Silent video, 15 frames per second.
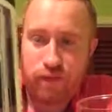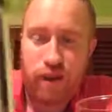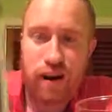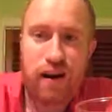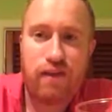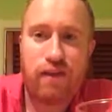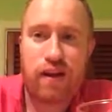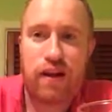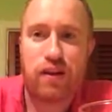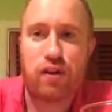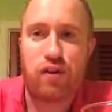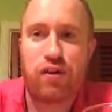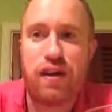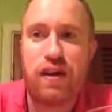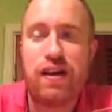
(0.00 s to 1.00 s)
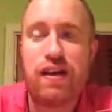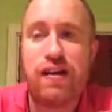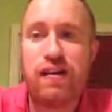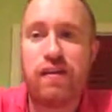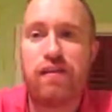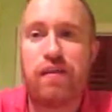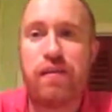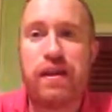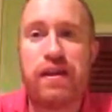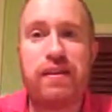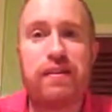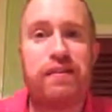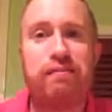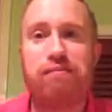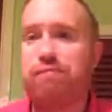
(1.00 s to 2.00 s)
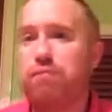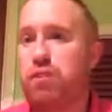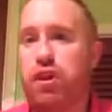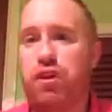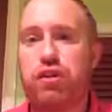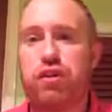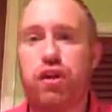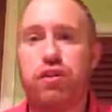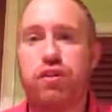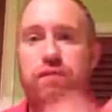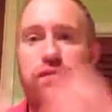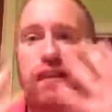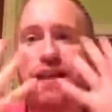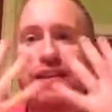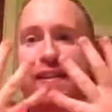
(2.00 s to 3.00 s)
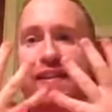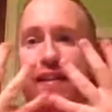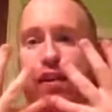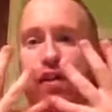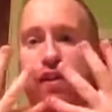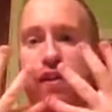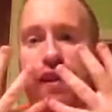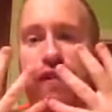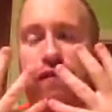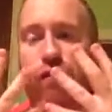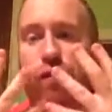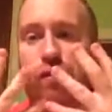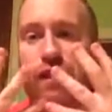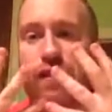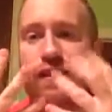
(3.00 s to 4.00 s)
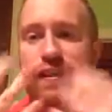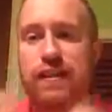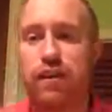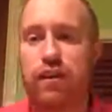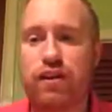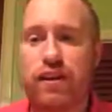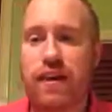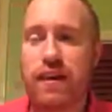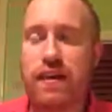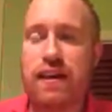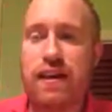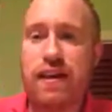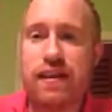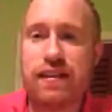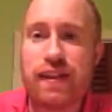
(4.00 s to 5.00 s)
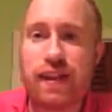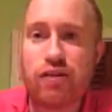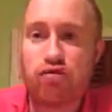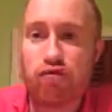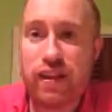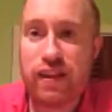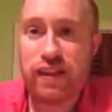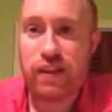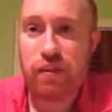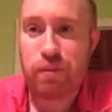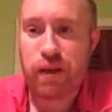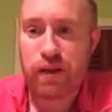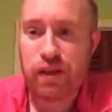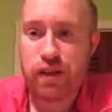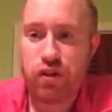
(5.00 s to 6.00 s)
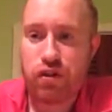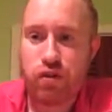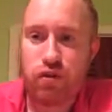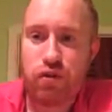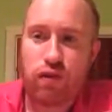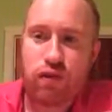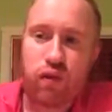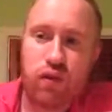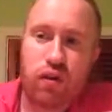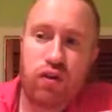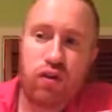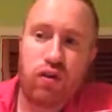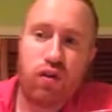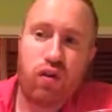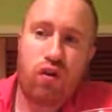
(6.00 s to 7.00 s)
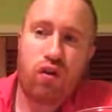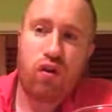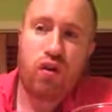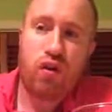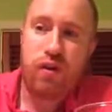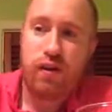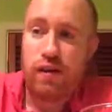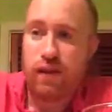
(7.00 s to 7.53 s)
Very, very good. For me, without a doubt, it's an 8 out of 10, folks. It's an 8 out of 10. That's Real Ale Britain doing a review on